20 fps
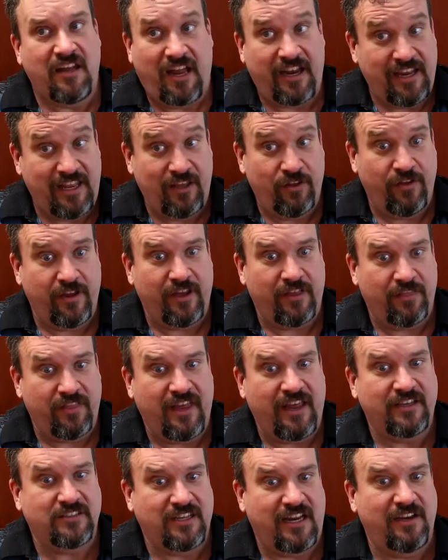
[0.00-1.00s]
not healing and
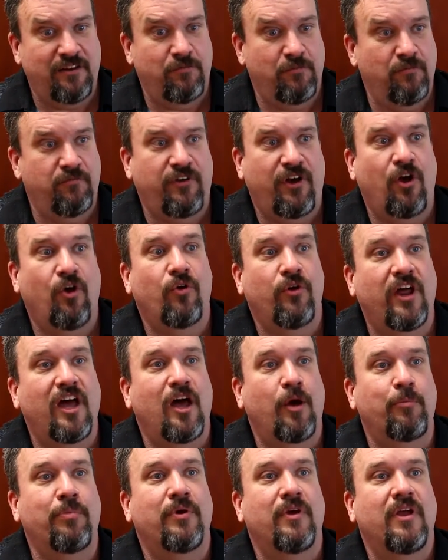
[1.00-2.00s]
things, I followed
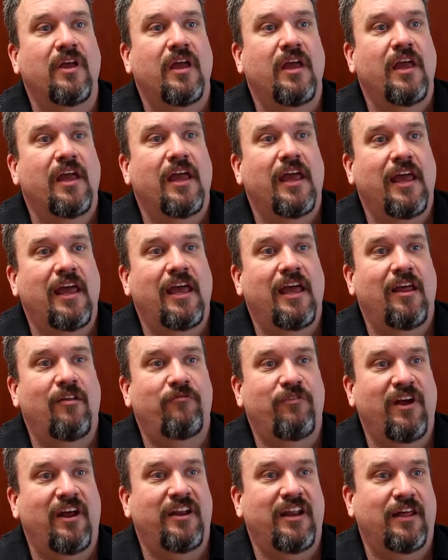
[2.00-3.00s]
up
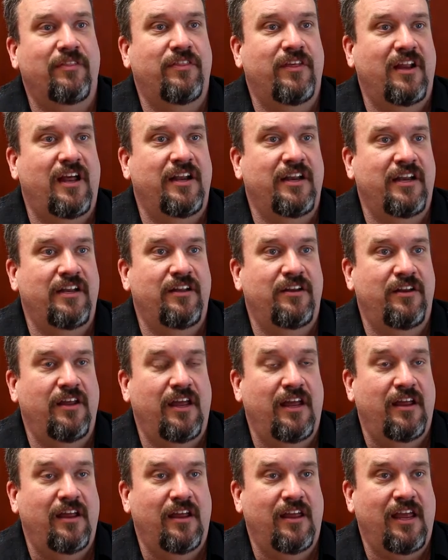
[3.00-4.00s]
and found out that I needed
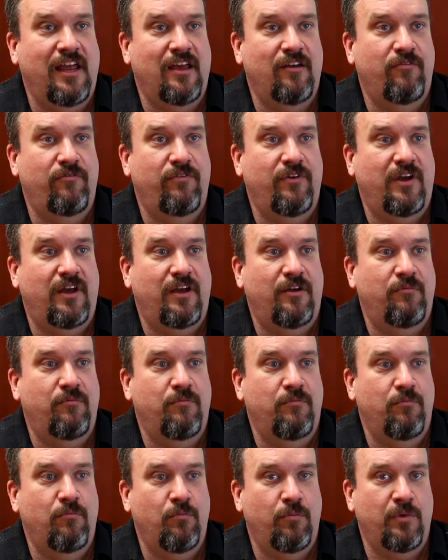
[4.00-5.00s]
to have
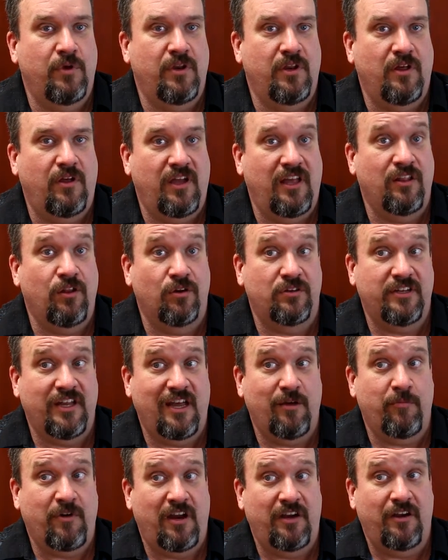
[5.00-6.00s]
it looked
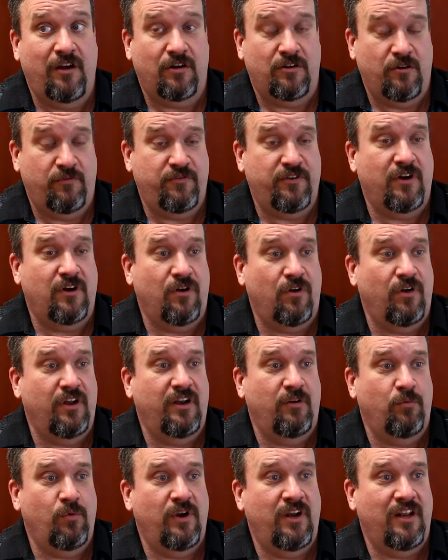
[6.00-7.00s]
at by Dr. Farrell,
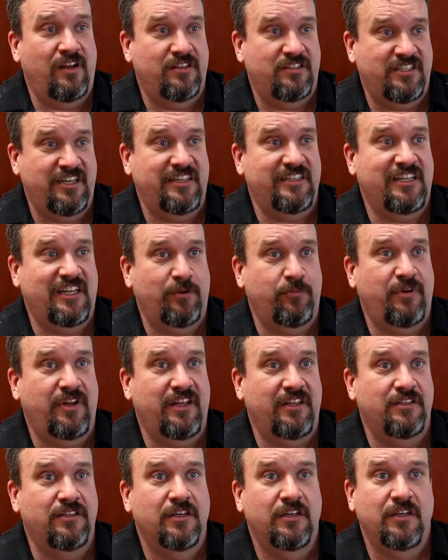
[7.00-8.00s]
and went in and seen him, and
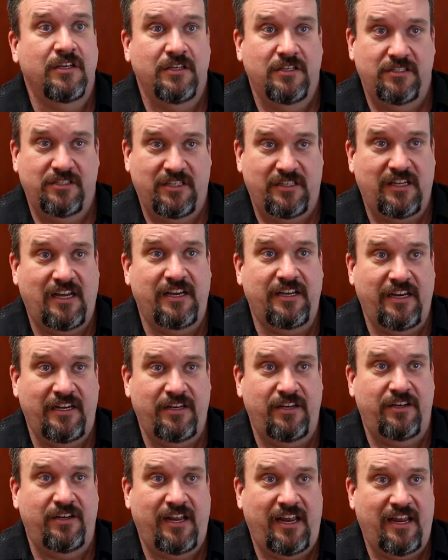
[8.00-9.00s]
he said that I
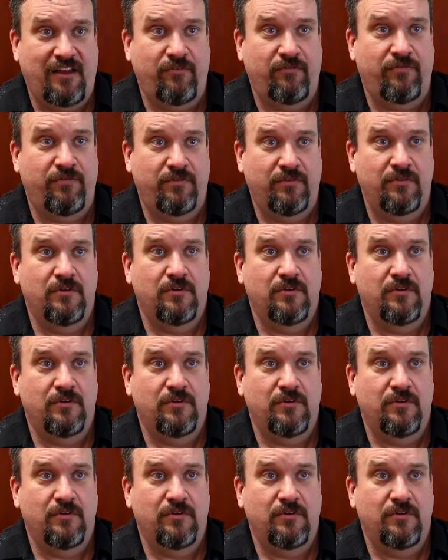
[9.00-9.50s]
needed to have